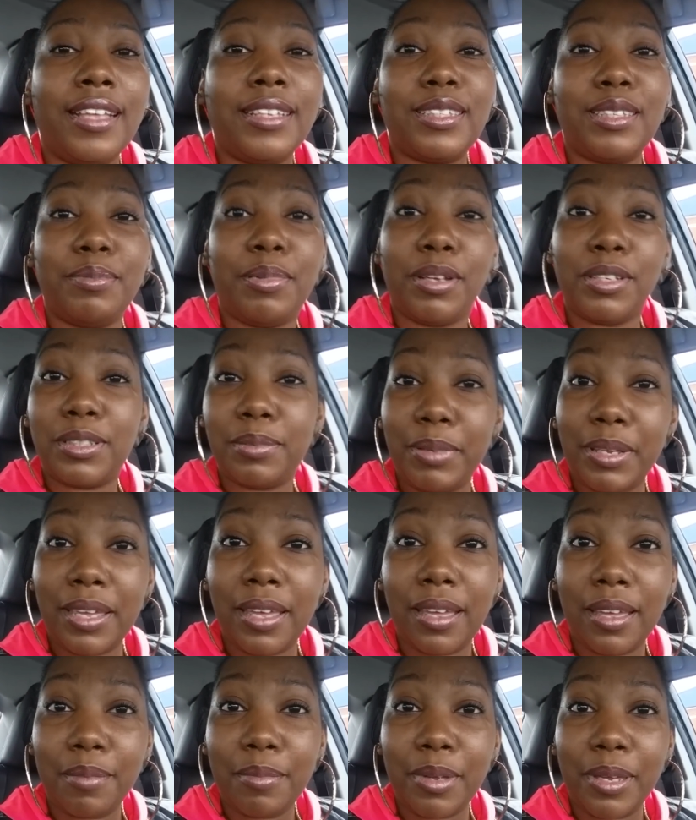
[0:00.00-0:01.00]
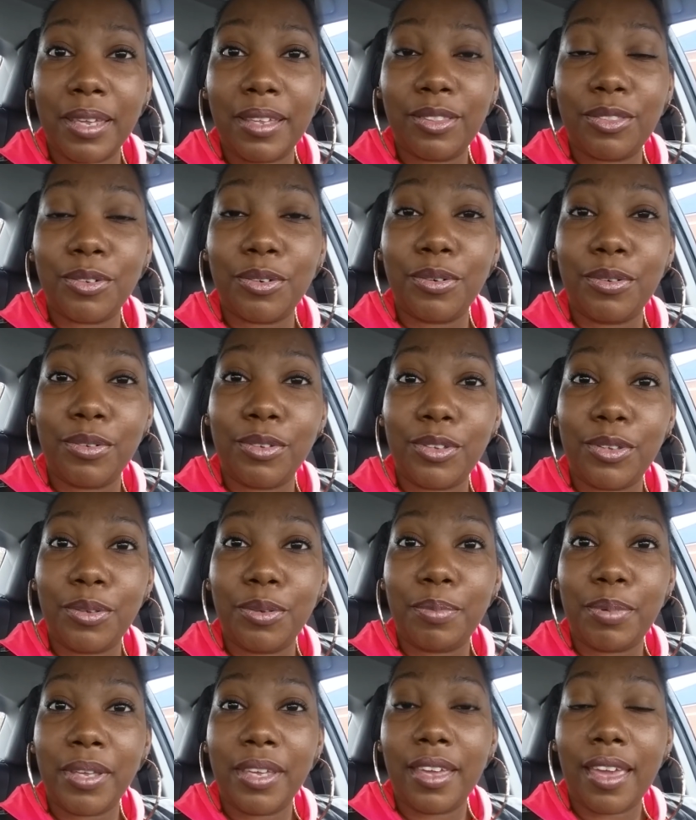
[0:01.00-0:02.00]
It's supposed to be coming through
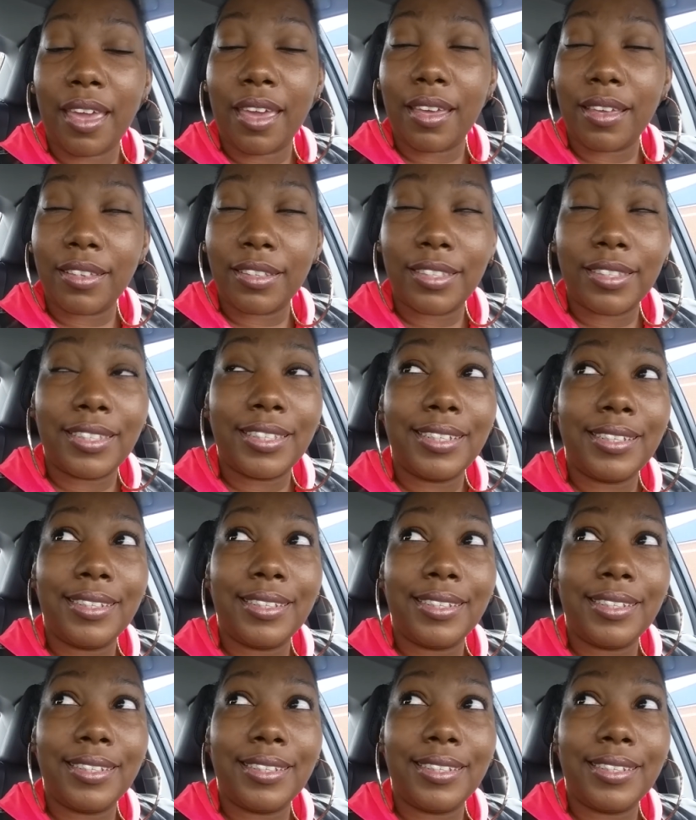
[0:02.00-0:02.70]
U P S